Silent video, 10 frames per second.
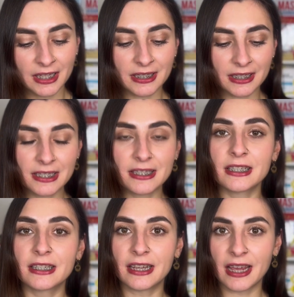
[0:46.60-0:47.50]
The letter
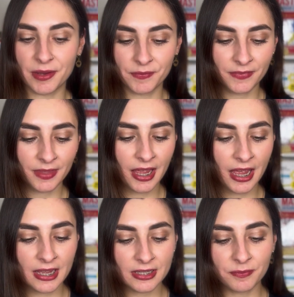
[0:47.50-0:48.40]
G
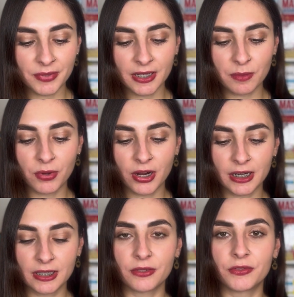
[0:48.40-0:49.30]
has been a
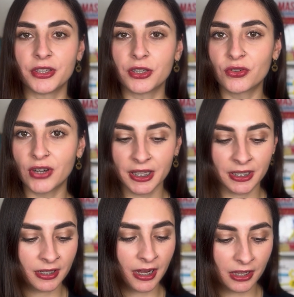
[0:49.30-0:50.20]
part of the
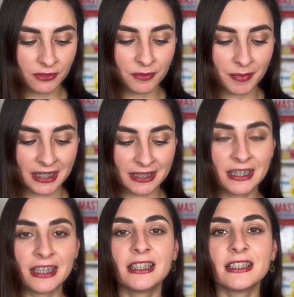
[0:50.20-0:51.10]
Ukrainian alphabet
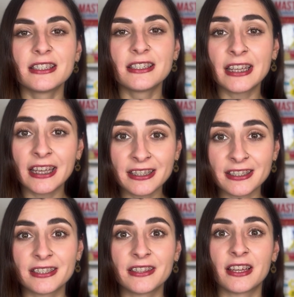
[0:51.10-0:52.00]
since
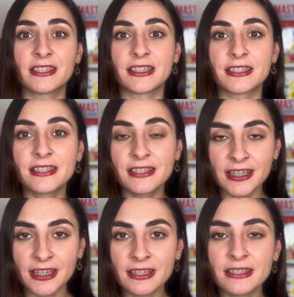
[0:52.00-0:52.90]
the
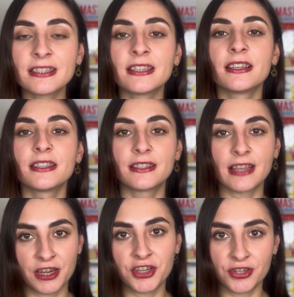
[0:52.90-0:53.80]
16th
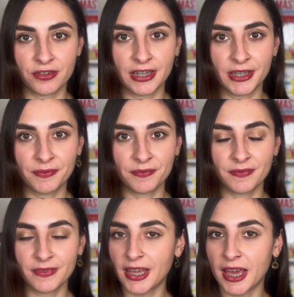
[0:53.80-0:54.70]
century.
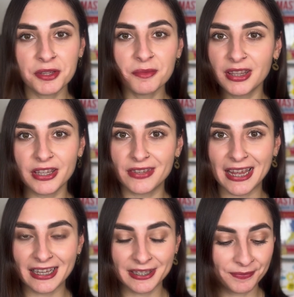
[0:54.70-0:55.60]
Can you believe
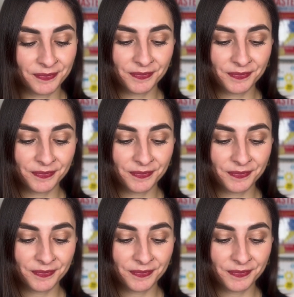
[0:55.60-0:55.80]
that?